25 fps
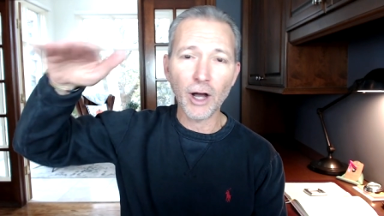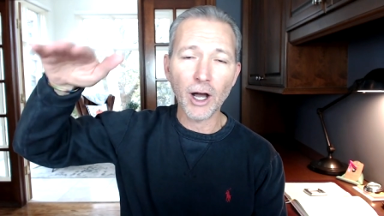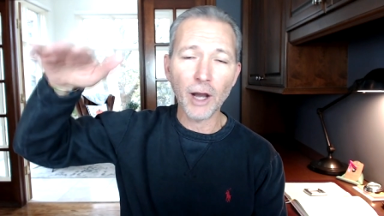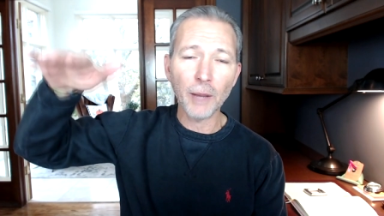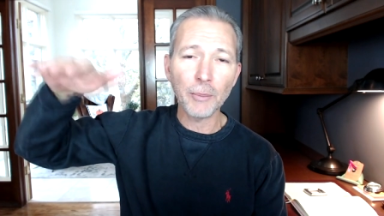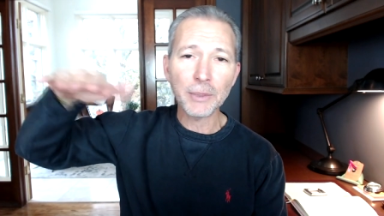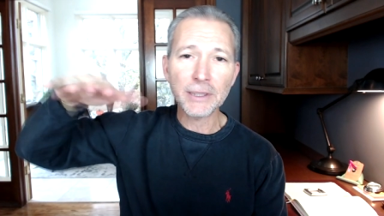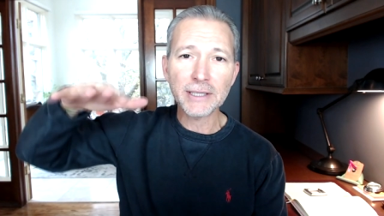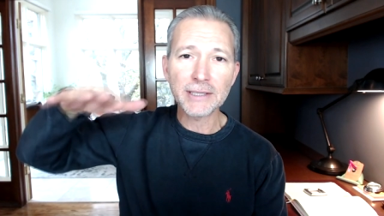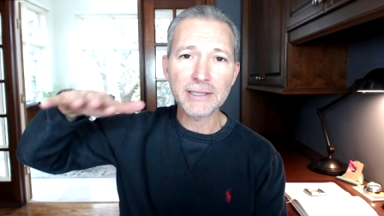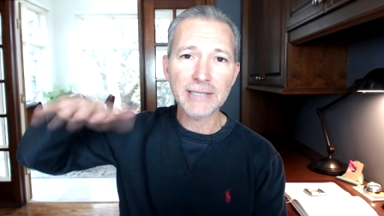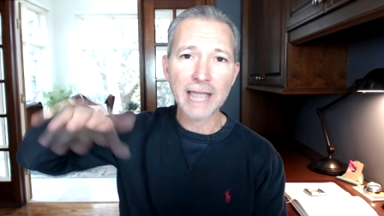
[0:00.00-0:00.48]

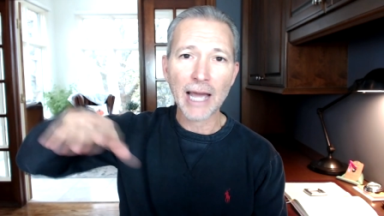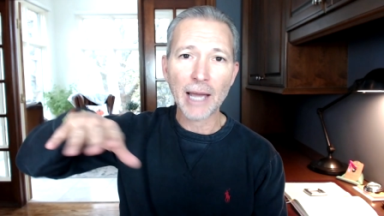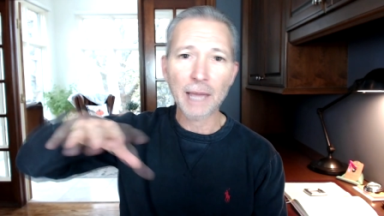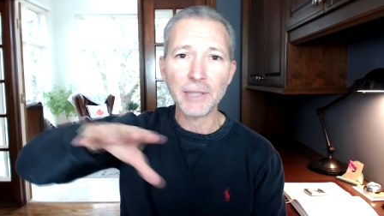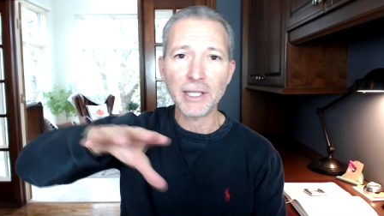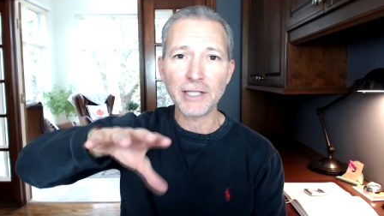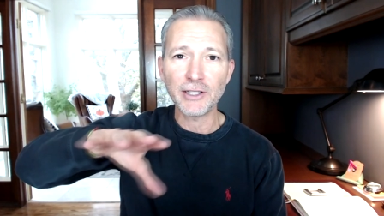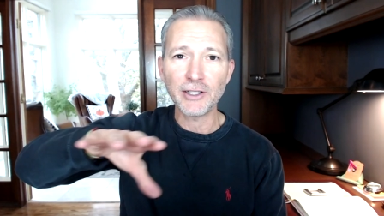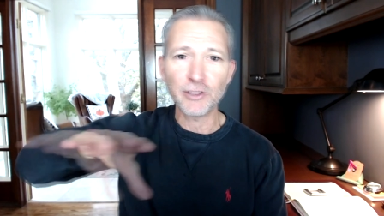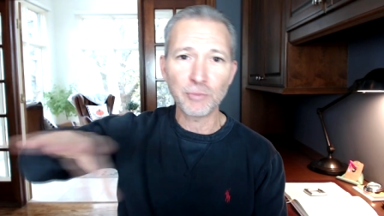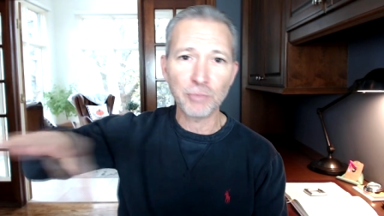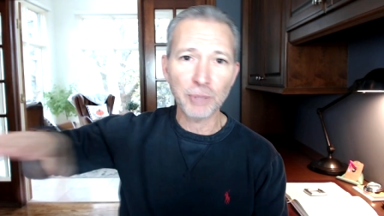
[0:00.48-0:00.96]
Up at the top,
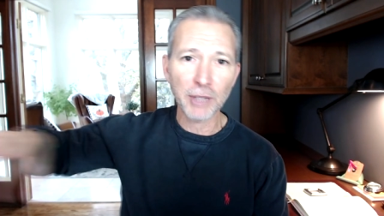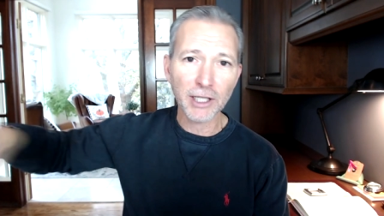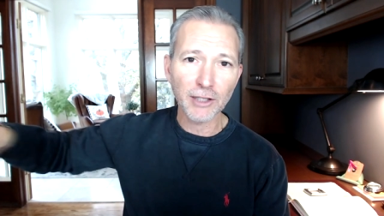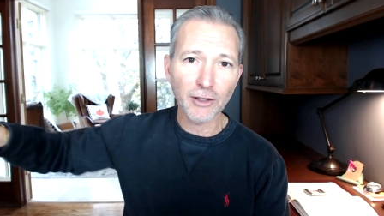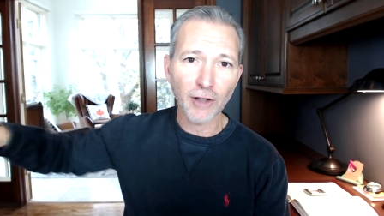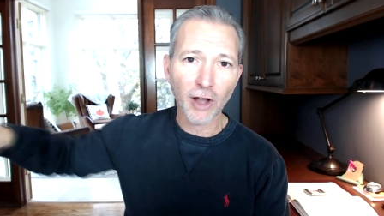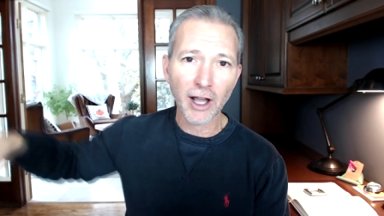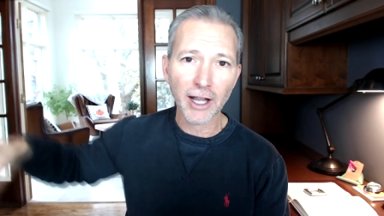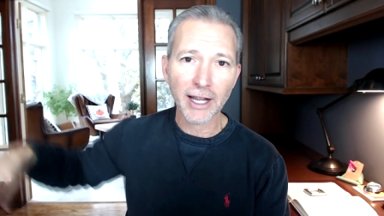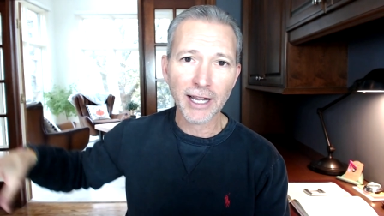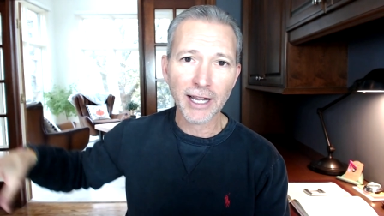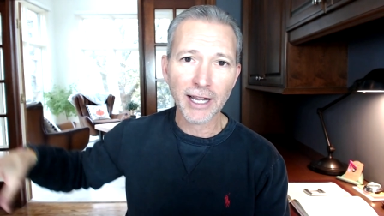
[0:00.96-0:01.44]
he had this big,
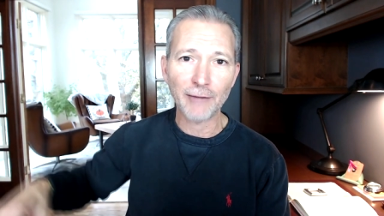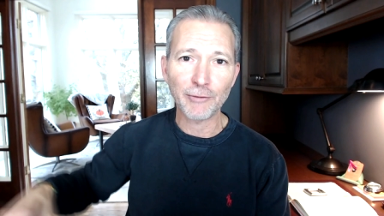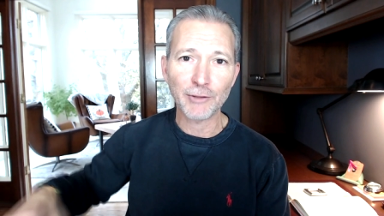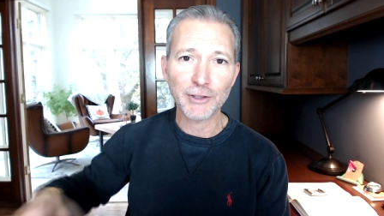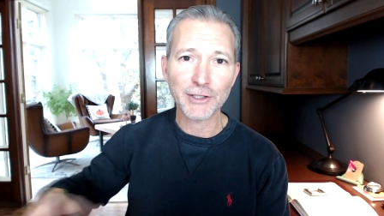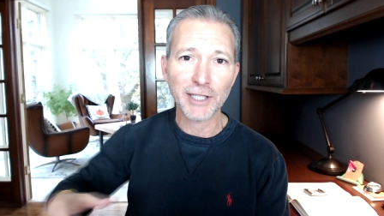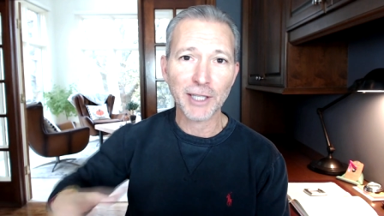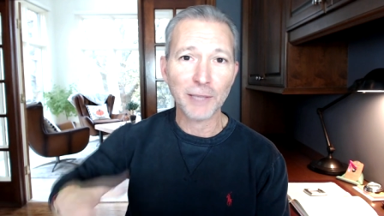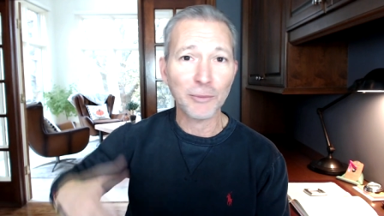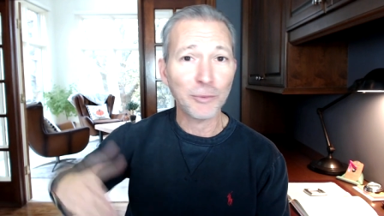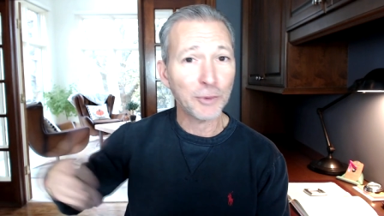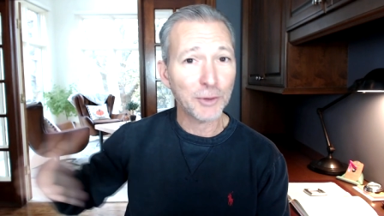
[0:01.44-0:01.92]
long
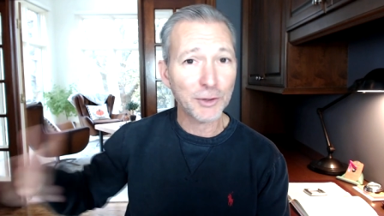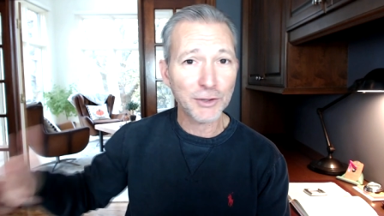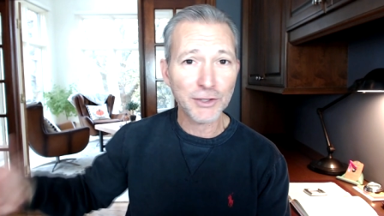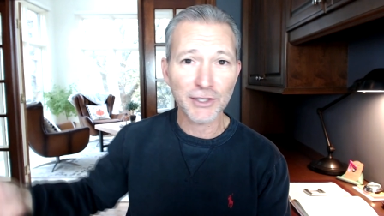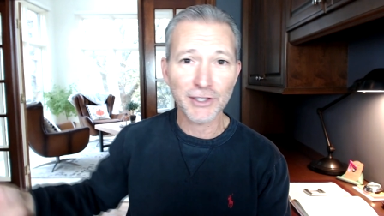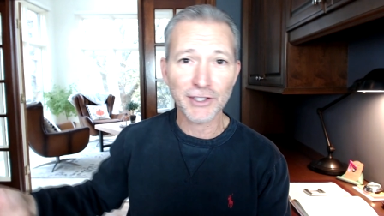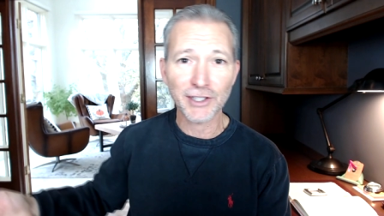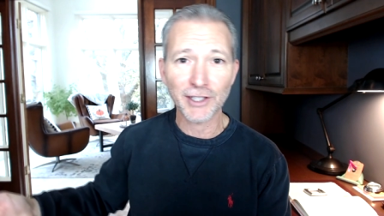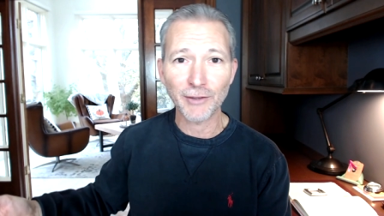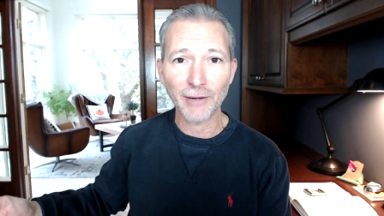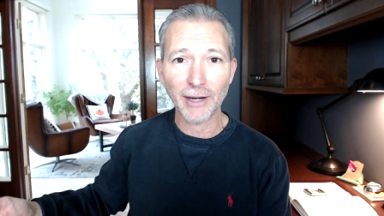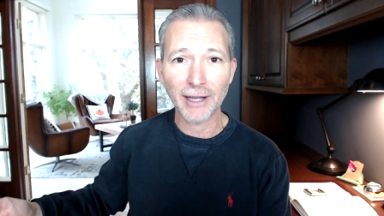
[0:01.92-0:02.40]
conference table. We used
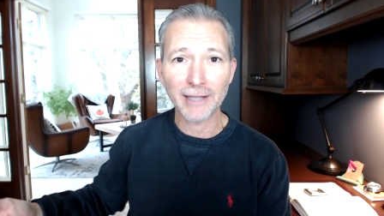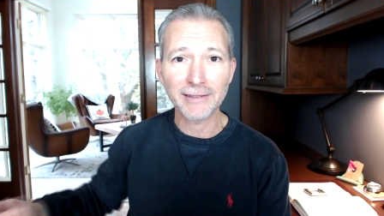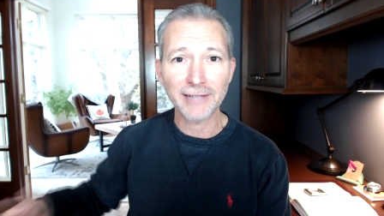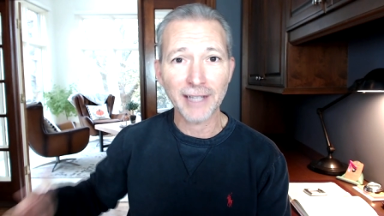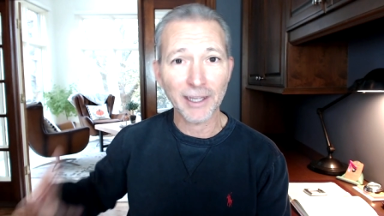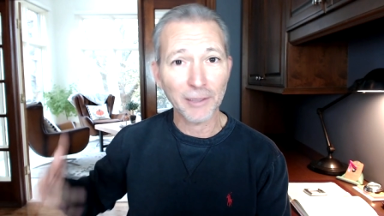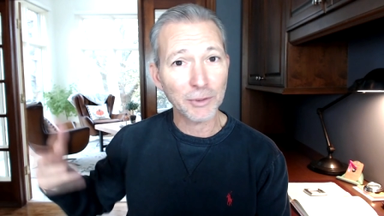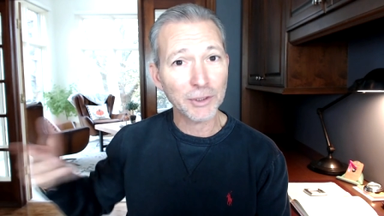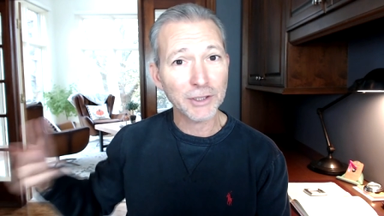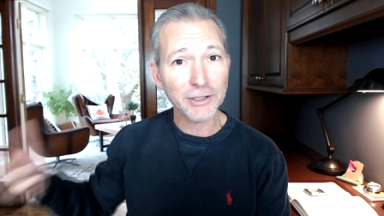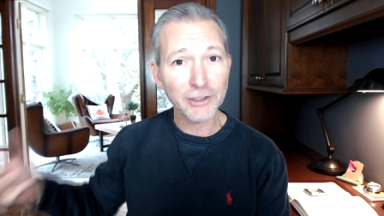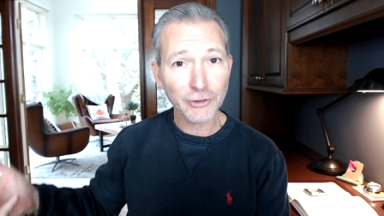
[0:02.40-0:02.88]
to sit around the
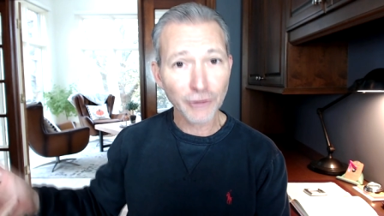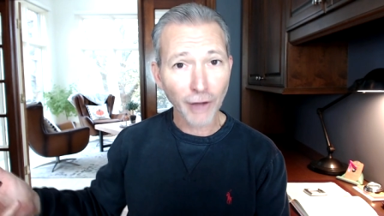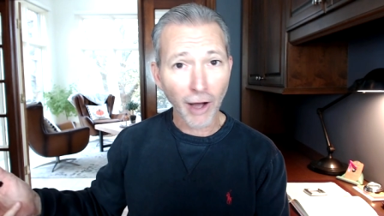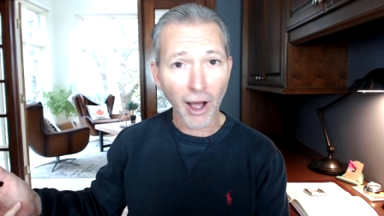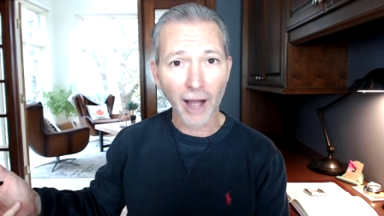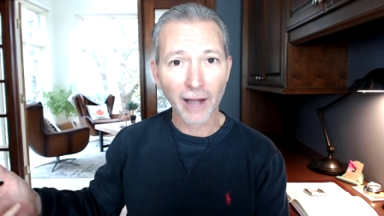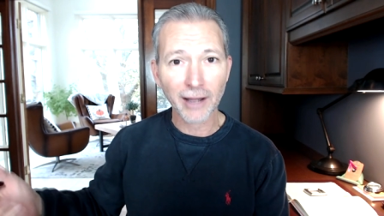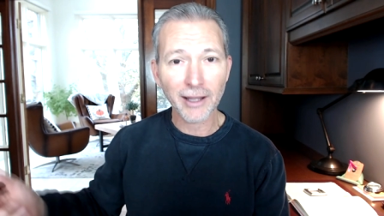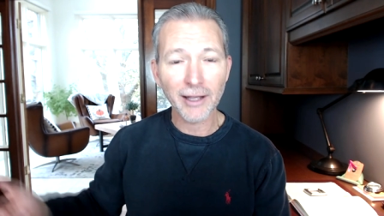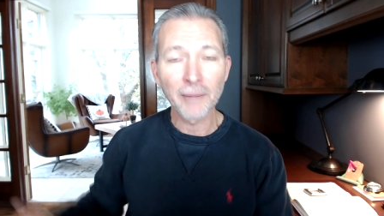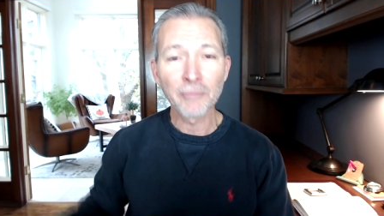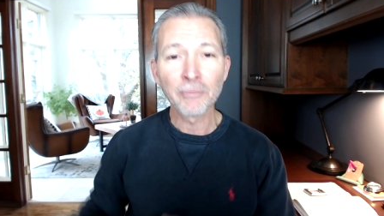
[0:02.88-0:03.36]
table and
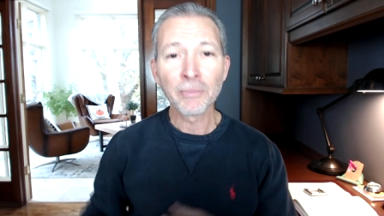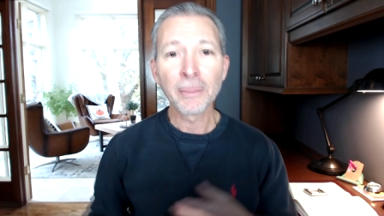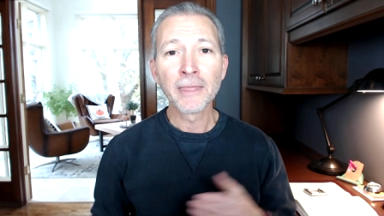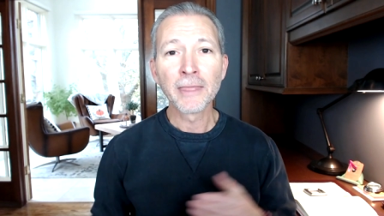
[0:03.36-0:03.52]
talk.